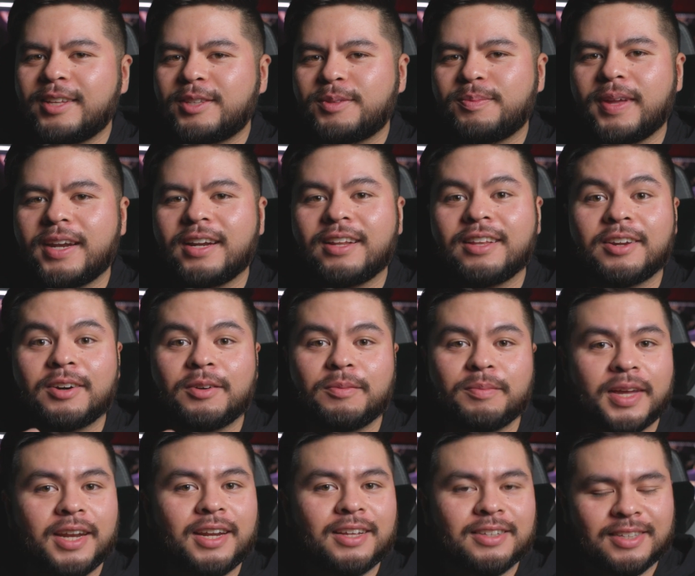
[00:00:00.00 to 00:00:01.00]
it's been a little
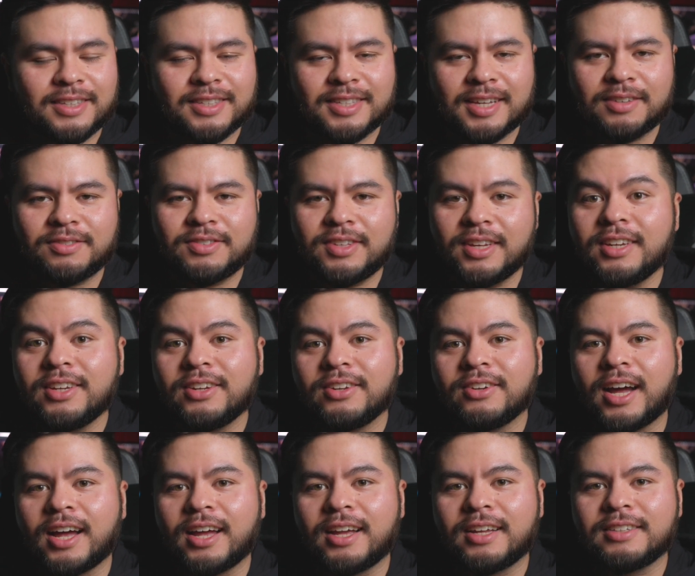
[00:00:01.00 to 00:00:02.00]
minute since I've seen you
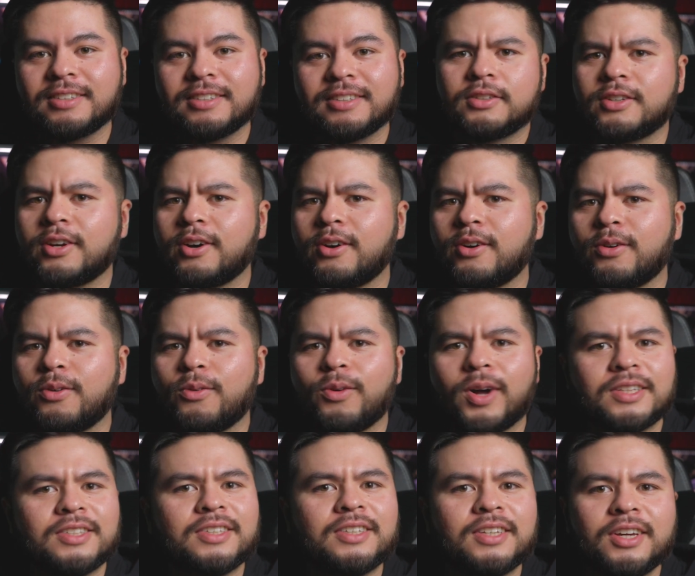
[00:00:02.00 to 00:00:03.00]
guys. So
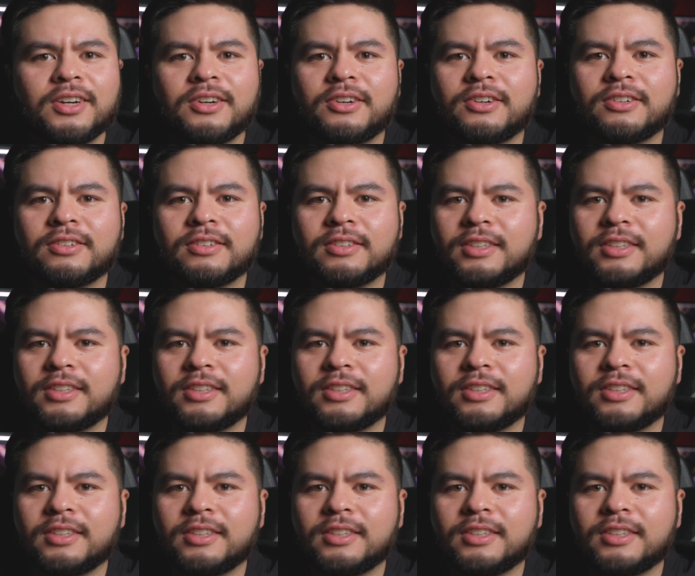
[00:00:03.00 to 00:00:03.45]
what's new?